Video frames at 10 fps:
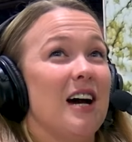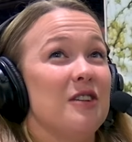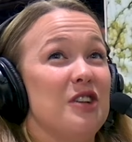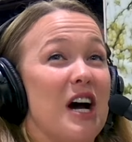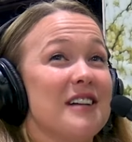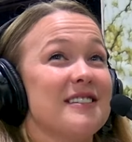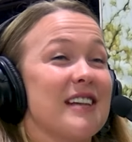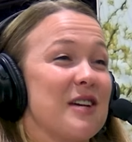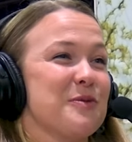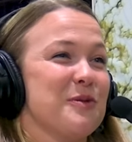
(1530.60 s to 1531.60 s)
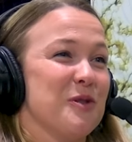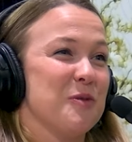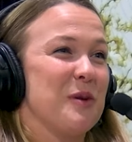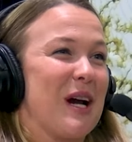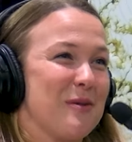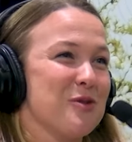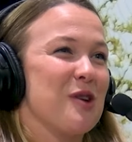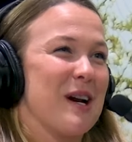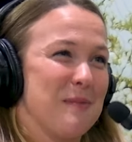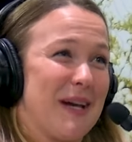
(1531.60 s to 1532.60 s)
Not scheduled, but I will
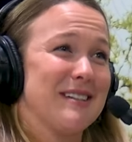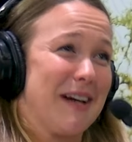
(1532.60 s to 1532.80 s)
try to make